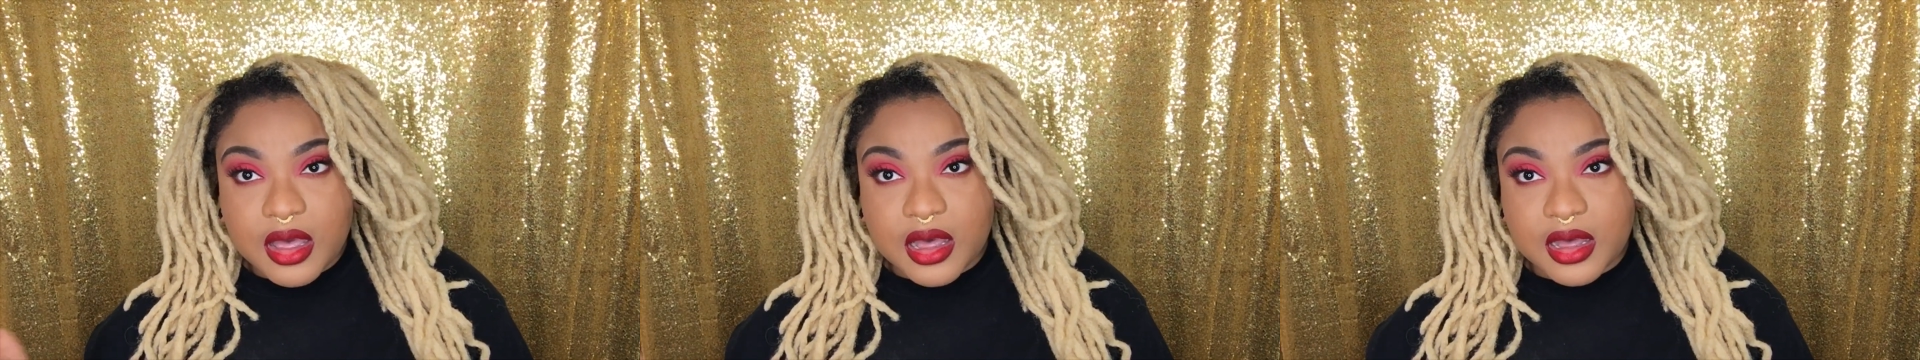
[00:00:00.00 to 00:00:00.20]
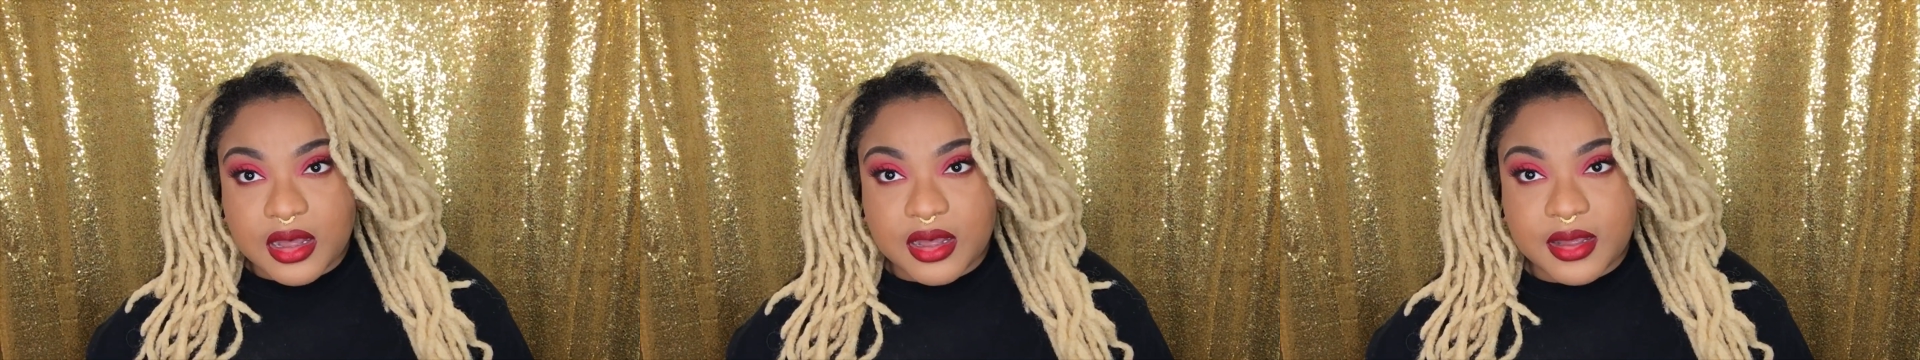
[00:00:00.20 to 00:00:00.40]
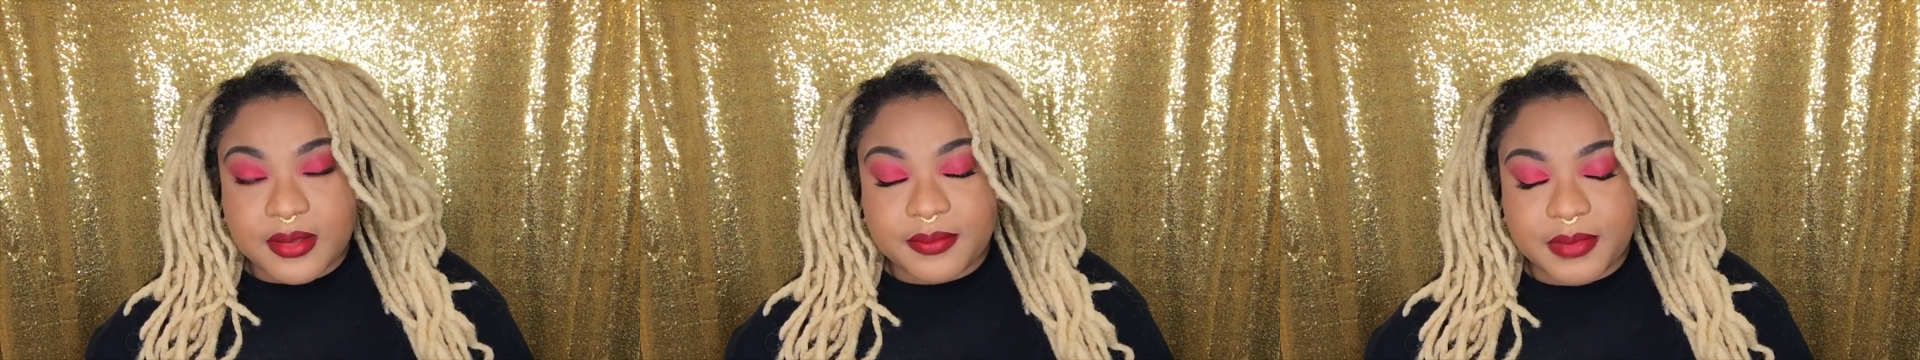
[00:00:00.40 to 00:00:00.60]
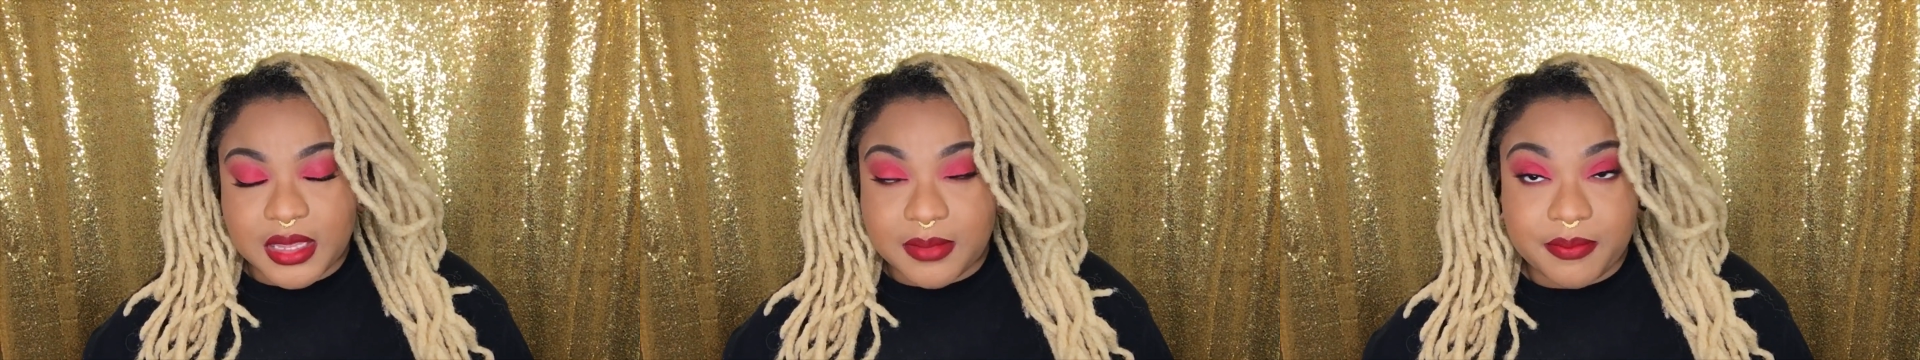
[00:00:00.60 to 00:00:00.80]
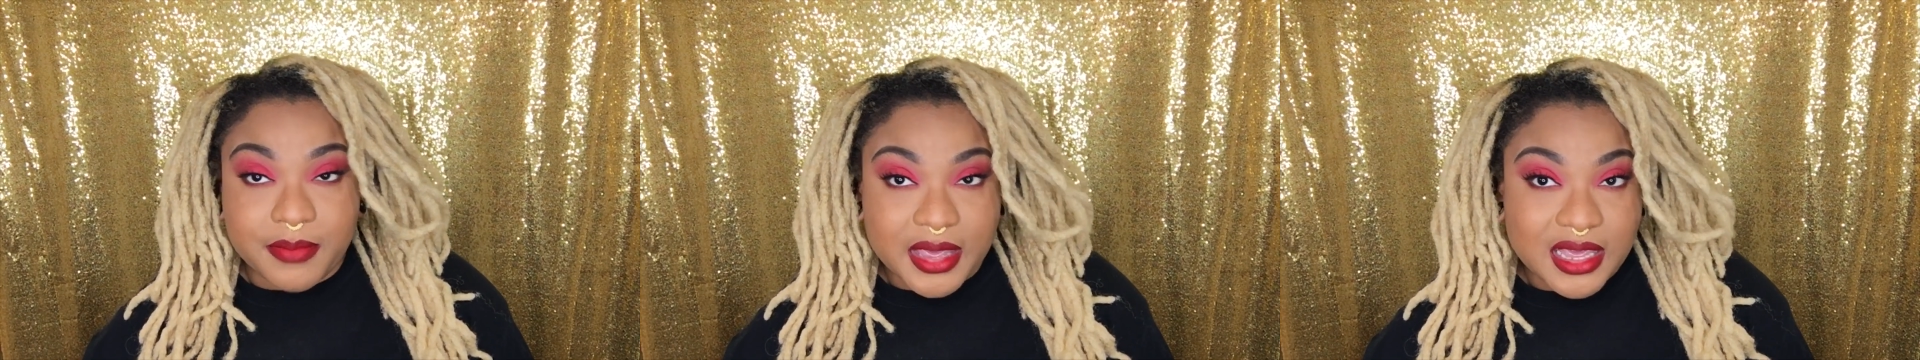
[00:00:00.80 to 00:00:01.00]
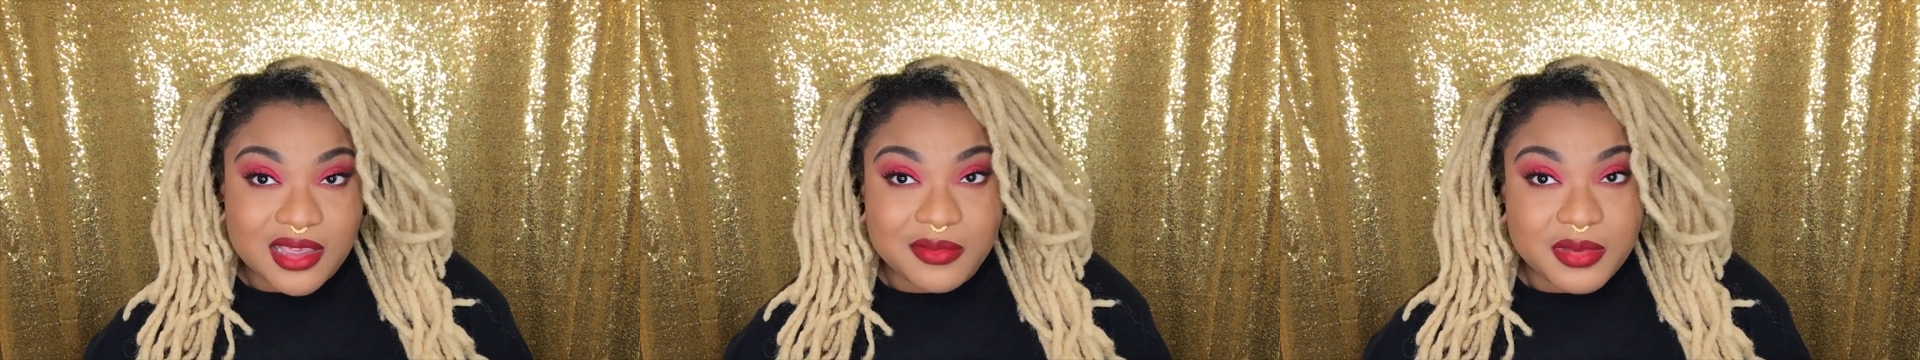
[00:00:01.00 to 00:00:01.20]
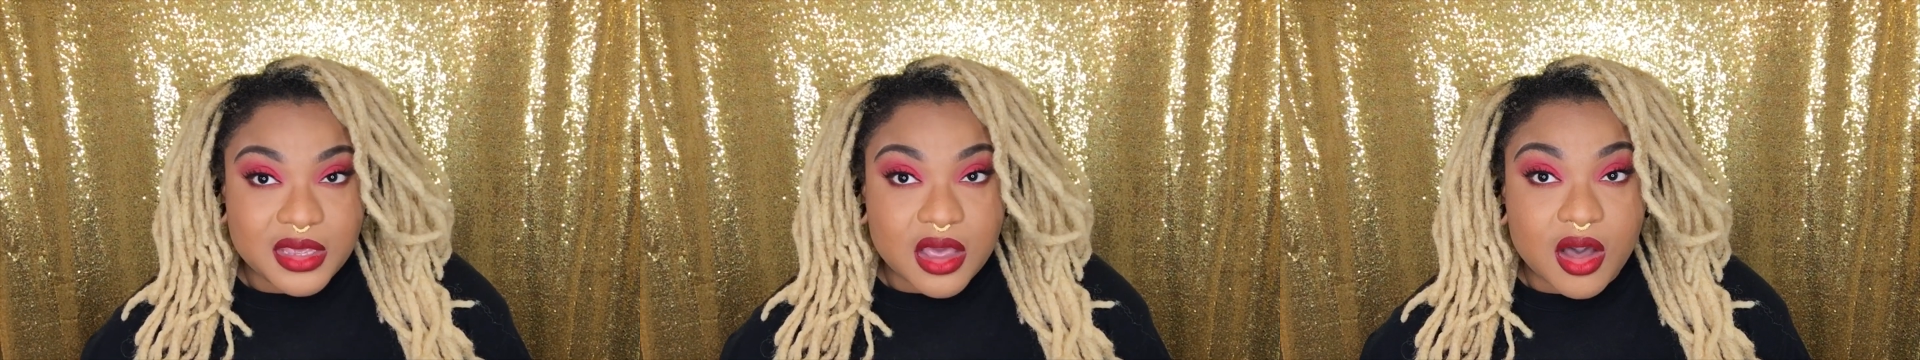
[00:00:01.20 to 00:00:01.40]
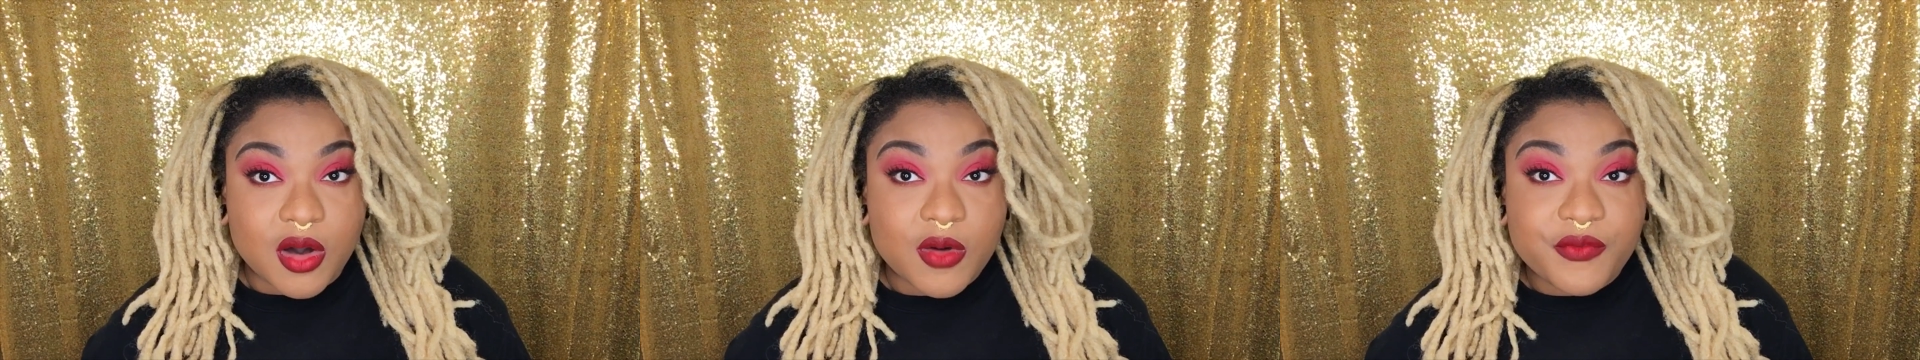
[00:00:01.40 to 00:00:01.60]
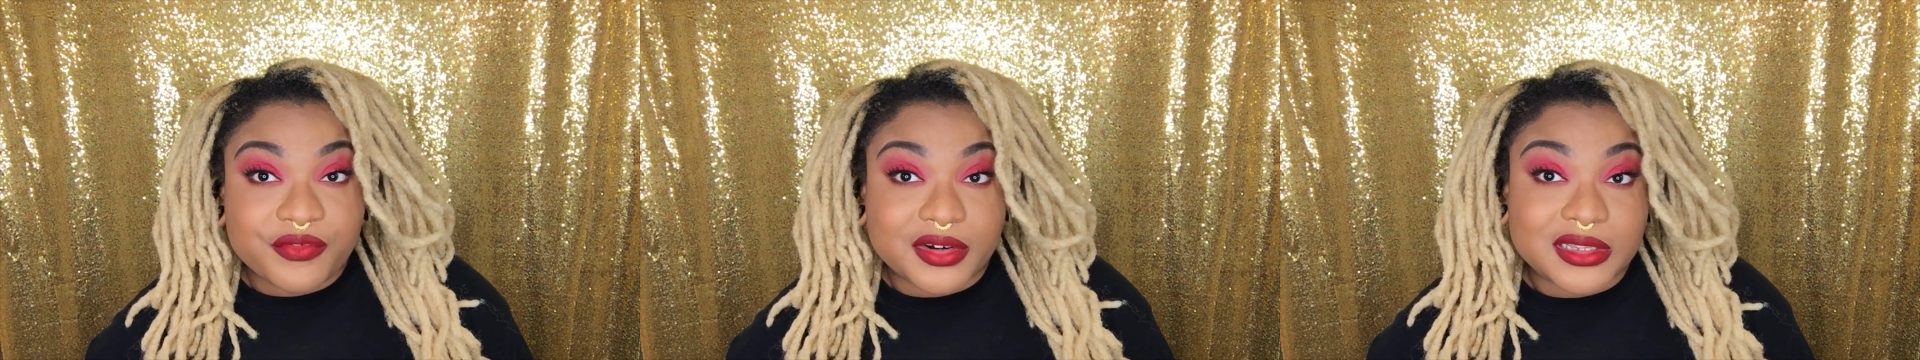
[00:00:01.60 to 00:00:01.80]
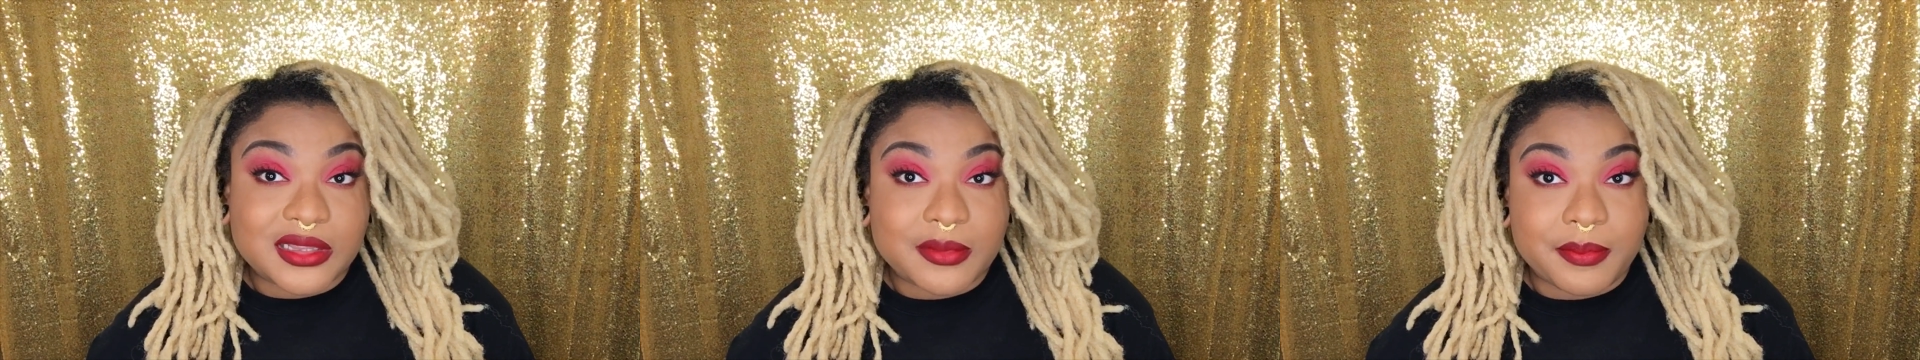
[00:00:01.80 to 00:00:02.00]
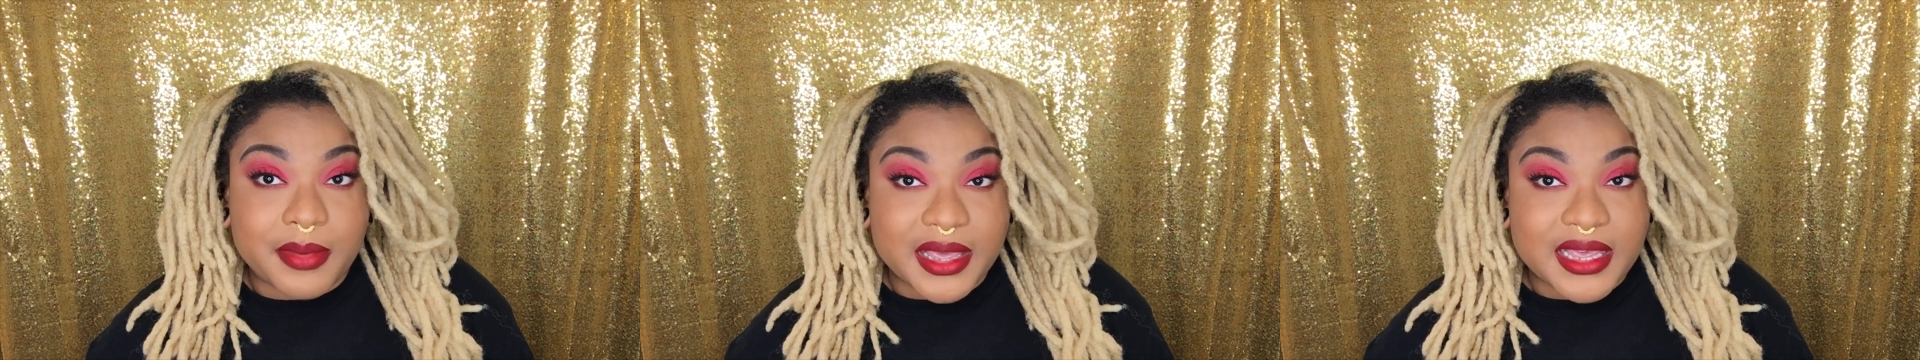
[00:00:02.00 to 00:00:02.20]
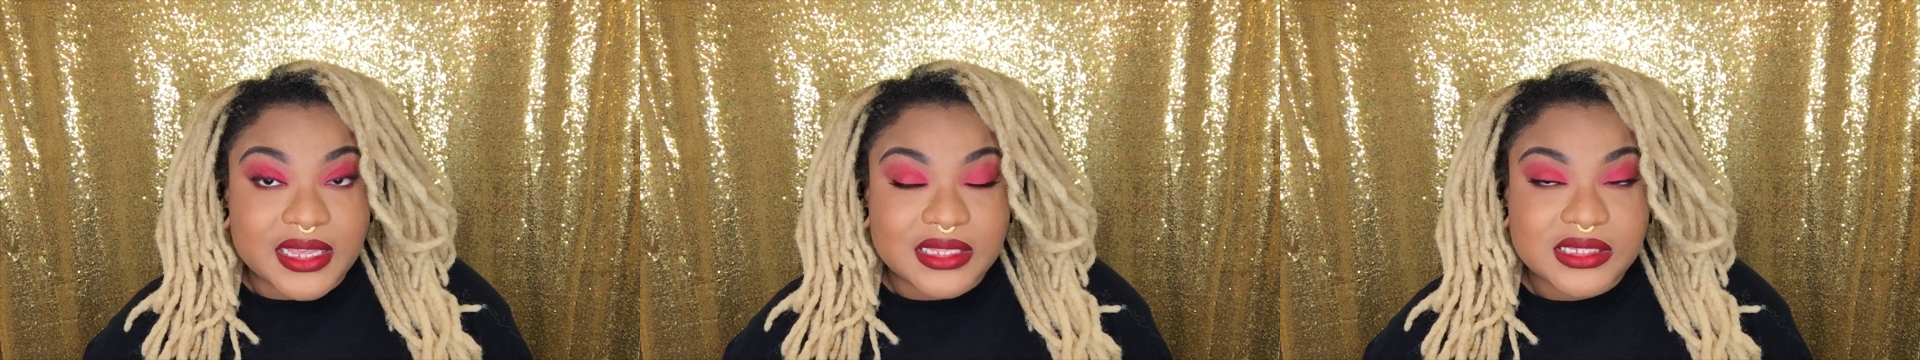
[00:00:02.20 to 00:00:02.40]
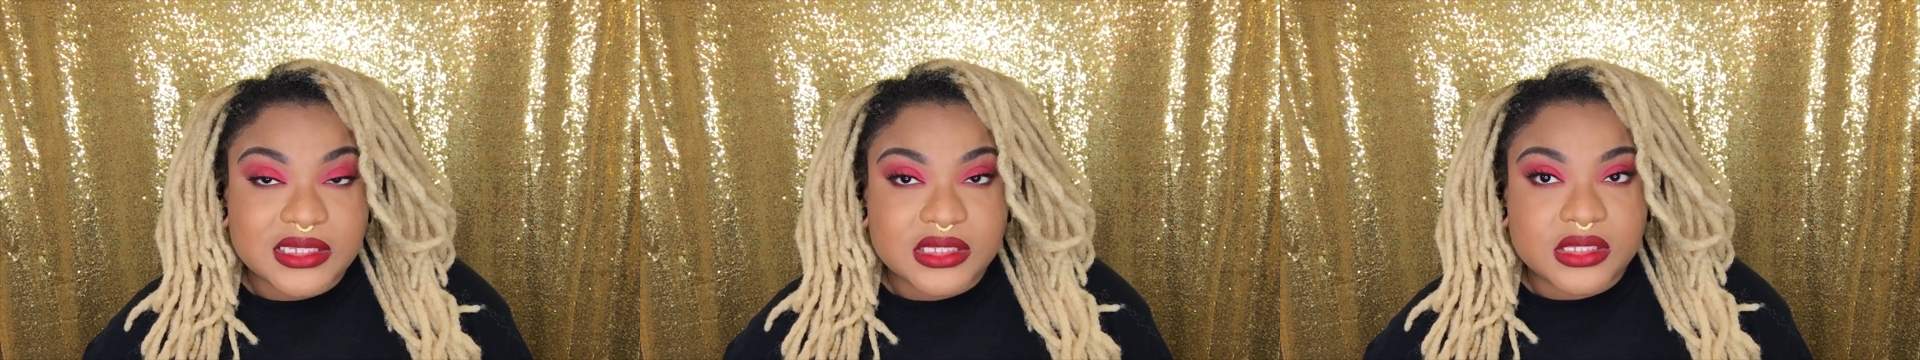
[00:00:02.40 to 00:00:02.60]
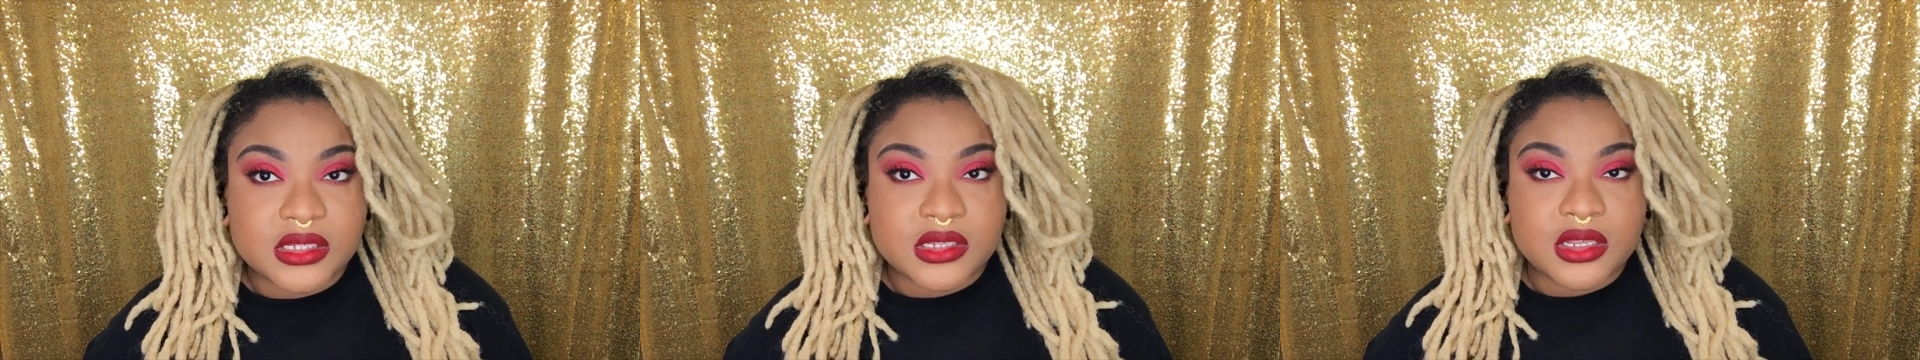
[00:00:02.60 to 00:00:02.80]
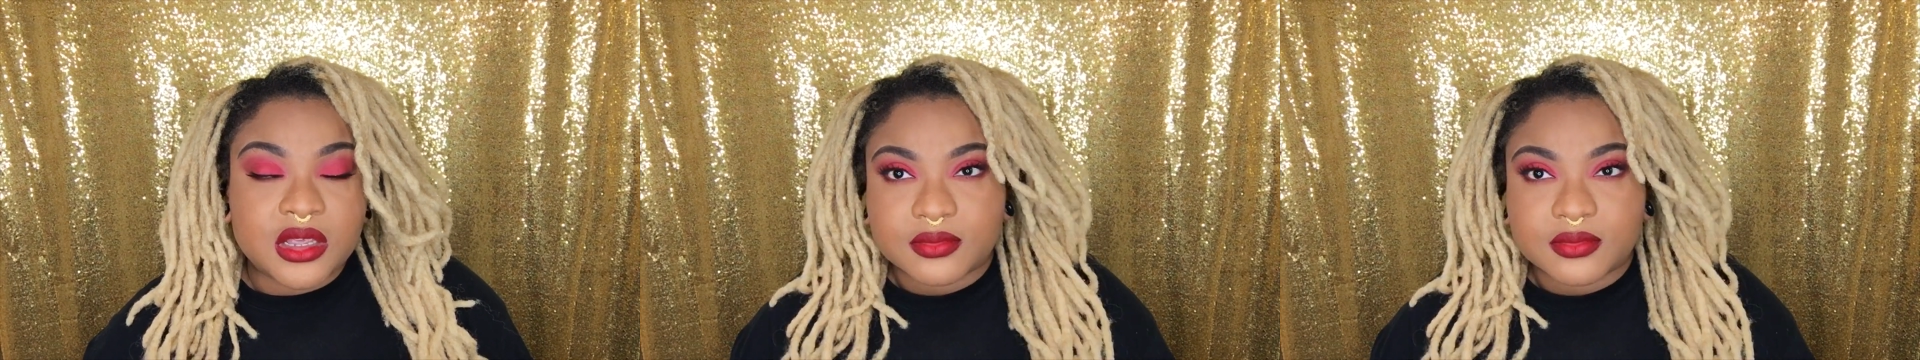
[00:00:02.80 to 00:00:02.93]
and maybe hope for the best.